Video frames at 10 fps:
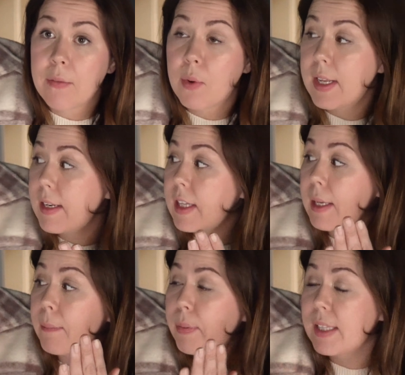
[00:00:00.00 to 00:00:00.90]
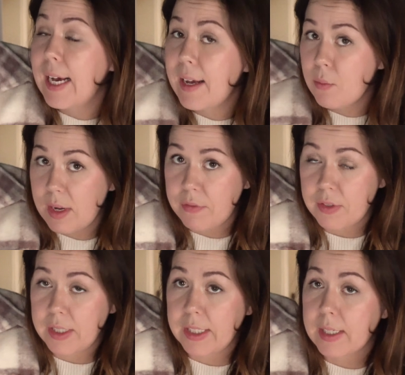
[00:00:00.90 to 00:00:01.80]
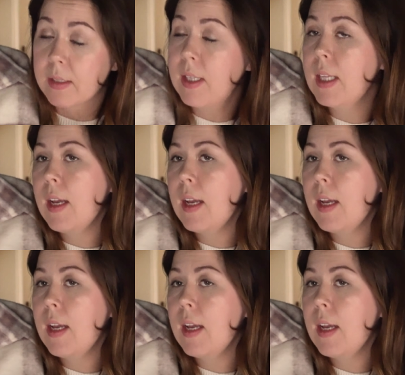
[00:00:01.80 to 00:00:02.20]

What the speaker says: I wanted the plaid one for a year,